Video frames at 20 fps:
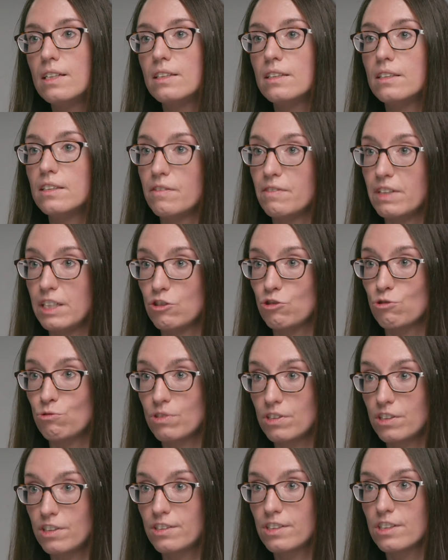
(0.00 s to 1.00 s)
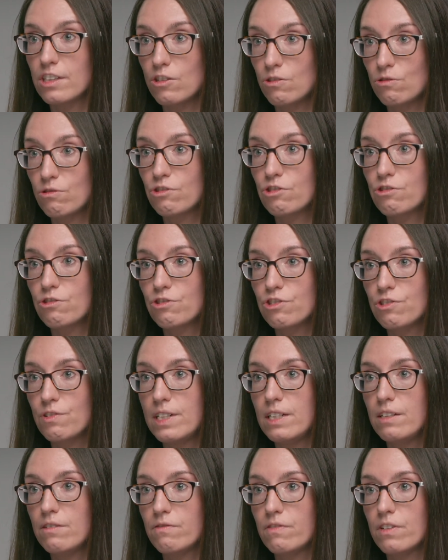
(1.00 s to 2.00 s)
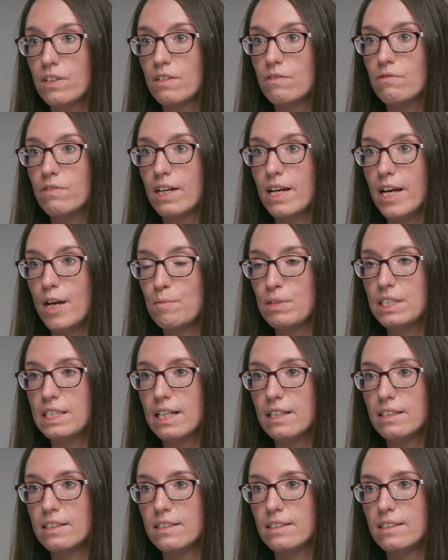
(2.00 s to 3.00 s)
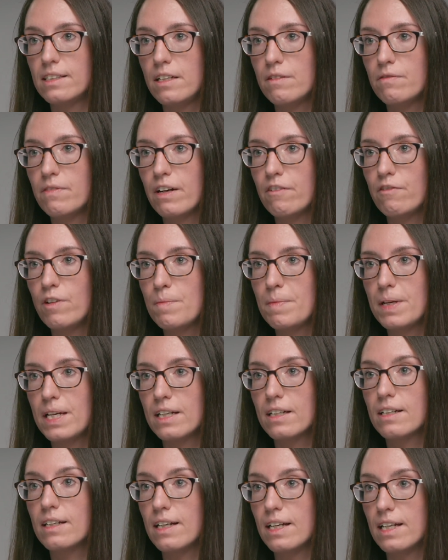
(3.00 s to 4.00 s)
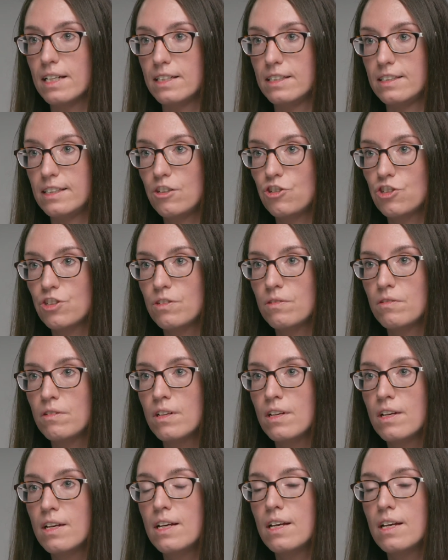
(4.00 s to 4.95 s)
Living donors are also screened for hepatitis E viremia in addition,